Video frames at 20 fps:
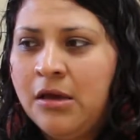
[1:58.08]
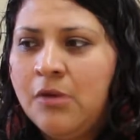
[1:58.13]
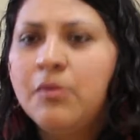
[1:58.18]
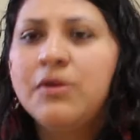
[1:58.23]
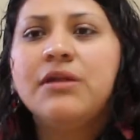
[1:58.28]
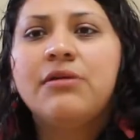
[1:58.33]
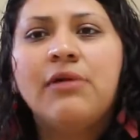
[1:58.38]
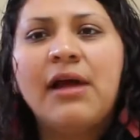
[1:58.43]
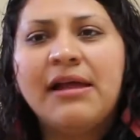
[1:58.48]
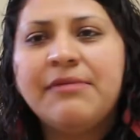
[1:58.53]

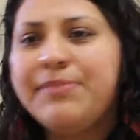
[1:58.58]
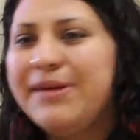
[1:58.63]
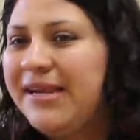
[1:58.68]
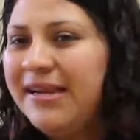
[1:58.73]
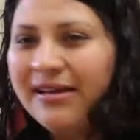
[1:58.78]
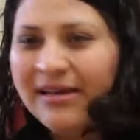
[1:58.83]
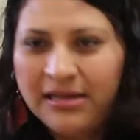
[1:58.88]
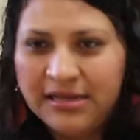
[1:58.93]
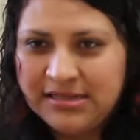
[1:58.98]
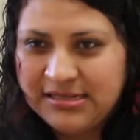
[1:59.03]
Well, there had
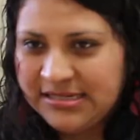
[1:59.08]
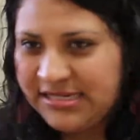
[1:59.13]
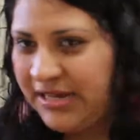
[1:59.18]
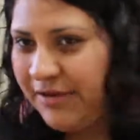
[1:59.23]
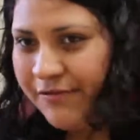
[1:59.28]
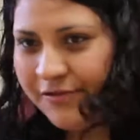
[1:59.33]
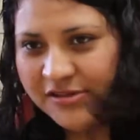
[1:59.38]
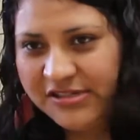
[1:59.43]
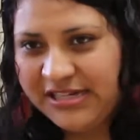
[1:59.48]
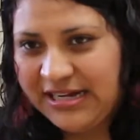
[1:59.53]
been
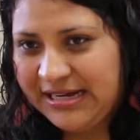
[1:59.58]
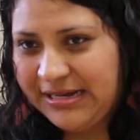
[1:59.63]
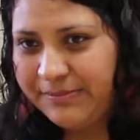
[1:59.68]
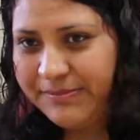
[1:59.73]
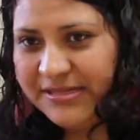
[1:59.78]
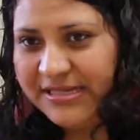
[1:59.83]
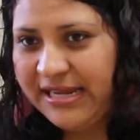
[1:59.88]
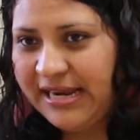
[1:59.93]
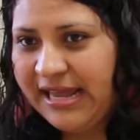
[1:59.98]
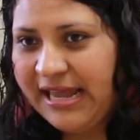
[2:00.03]
several
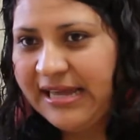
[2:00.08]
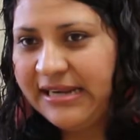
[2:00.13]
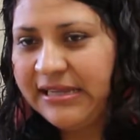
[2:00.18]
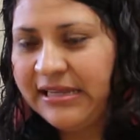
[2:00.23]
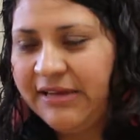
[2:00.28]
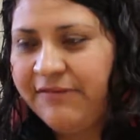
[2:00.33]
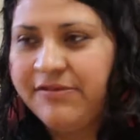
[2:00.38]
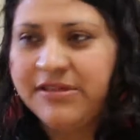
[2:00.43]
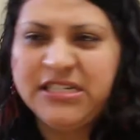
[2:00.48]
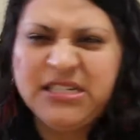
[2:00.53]
times that I had
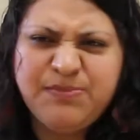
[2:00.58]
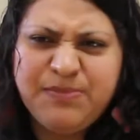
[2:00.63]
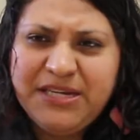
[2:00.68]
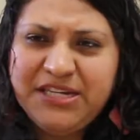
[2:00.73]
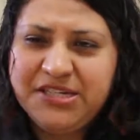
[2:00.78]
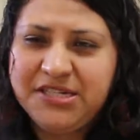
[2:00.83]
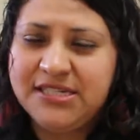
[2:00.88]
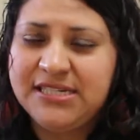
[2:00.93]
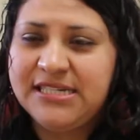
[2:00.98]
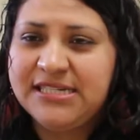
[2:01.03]
given
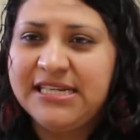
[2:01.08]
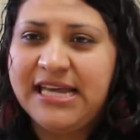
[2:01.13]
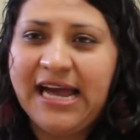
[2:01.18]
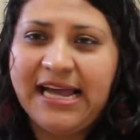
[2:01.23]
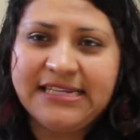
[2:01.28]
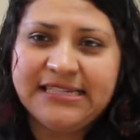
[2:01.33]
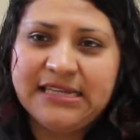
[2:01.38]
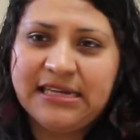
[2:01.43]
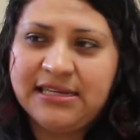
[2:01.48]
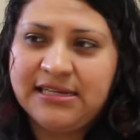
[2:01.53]
speeches as
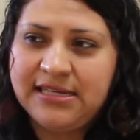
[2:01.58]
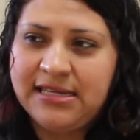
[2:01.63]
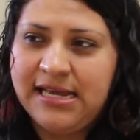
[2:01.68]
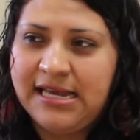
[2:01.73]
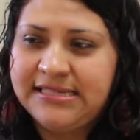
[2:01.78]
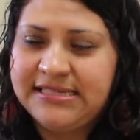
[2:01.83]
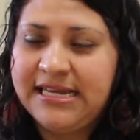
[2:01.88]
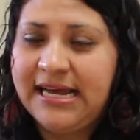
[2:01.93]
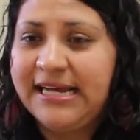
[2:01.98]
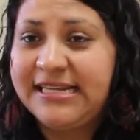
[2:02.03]

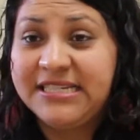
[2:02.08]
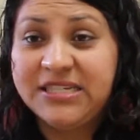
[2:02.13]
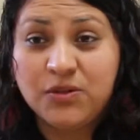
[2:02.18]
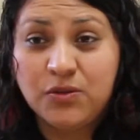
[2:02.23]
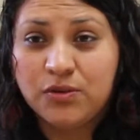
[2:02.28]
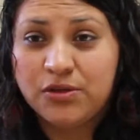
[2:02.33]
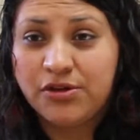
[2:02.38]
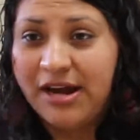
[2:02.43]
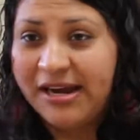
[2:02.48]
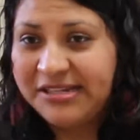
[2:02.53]
a high
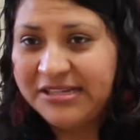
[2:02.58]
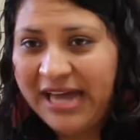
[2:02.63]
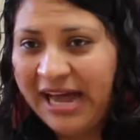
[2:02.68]
school grad